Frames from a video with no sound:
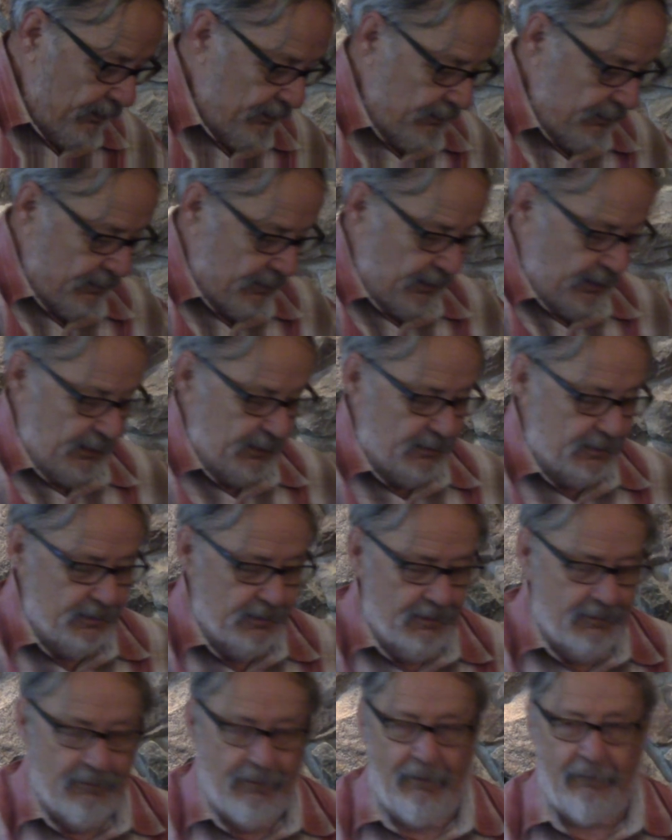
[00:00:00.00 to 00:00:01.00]
and the guys
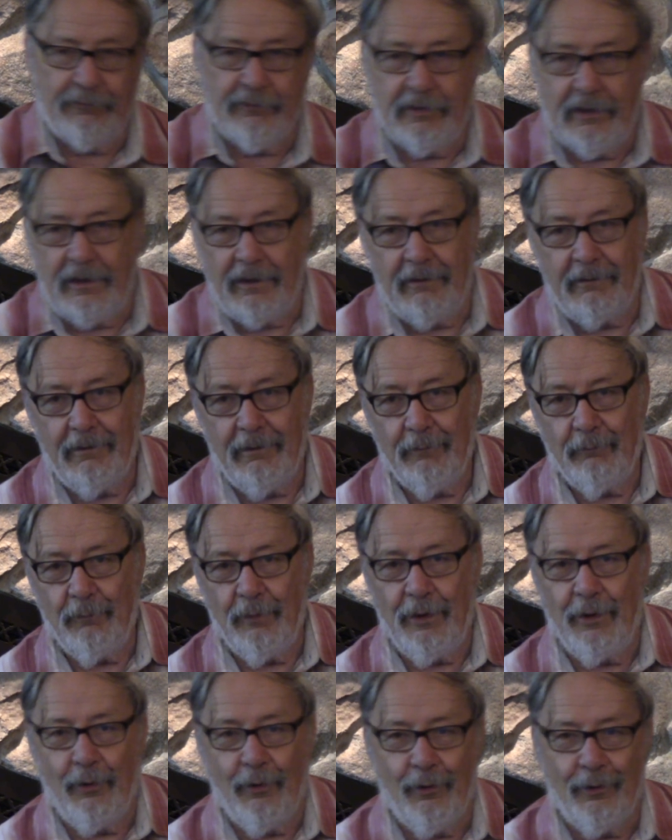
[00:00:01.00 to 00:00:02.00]
have seen me
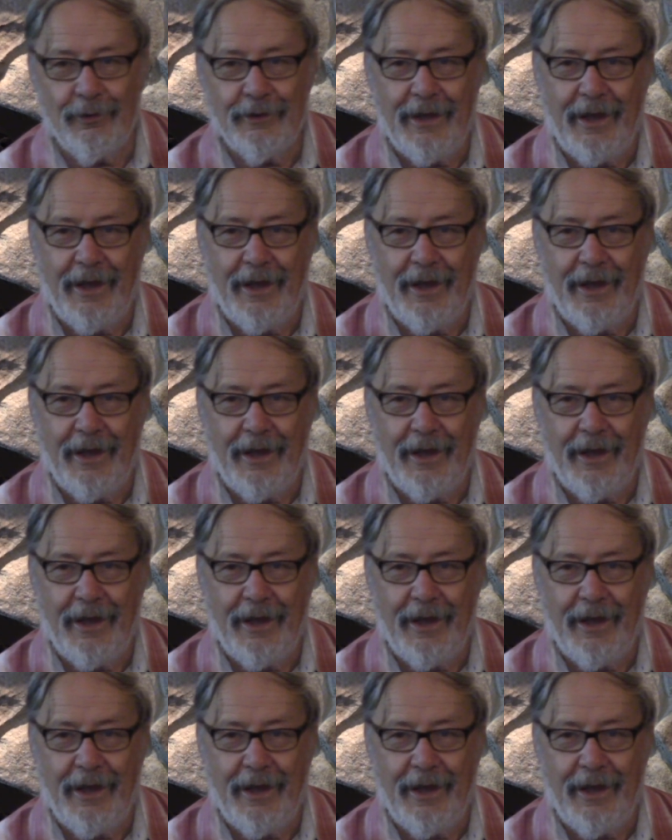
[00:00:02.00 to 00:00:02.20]
hold